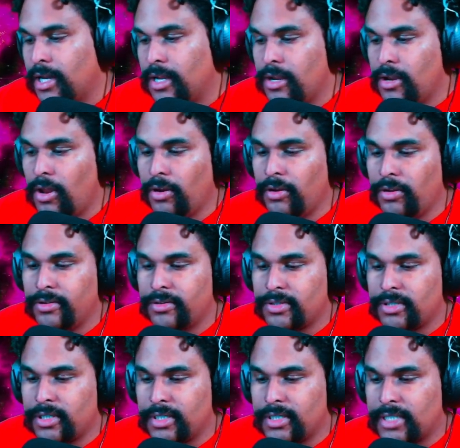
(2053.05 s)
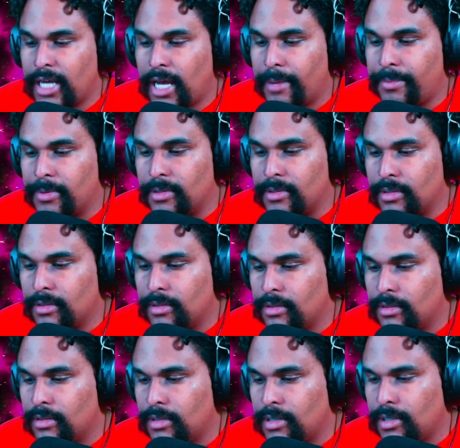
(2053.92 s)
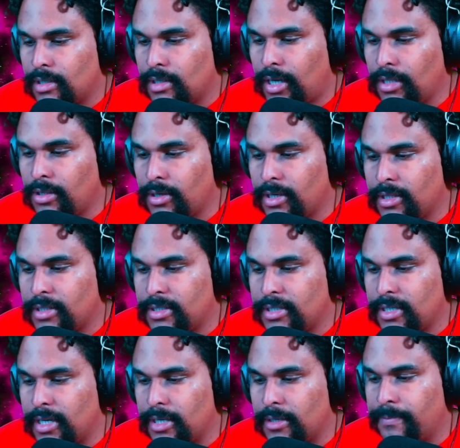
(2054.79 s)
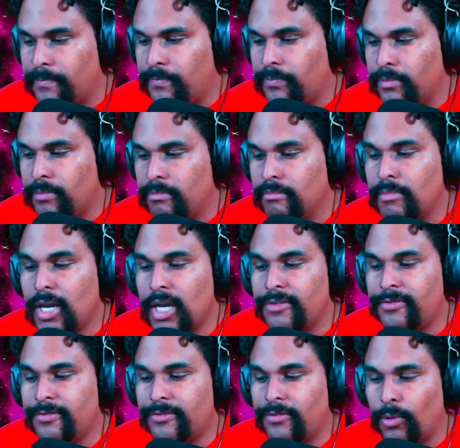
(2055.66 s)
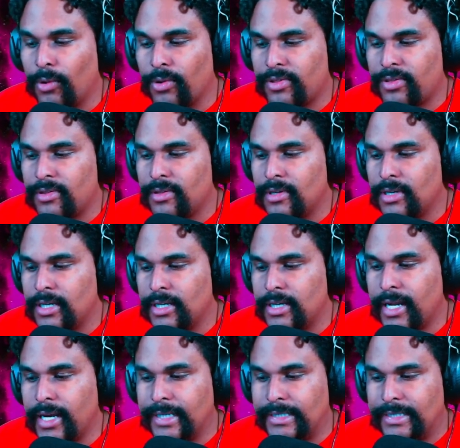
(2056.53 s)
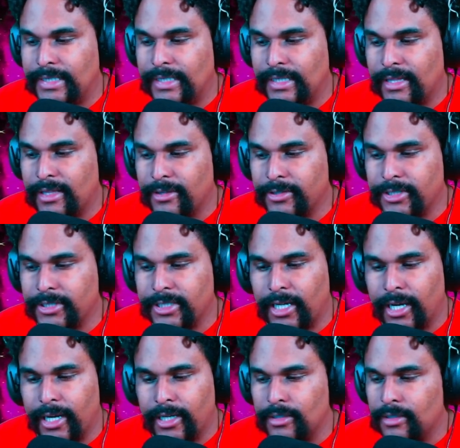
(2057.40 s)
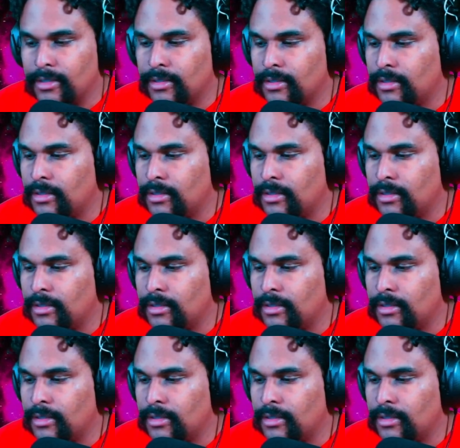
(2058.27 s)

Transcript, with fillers: None of those things happened. I look at the date May 4th, 1939.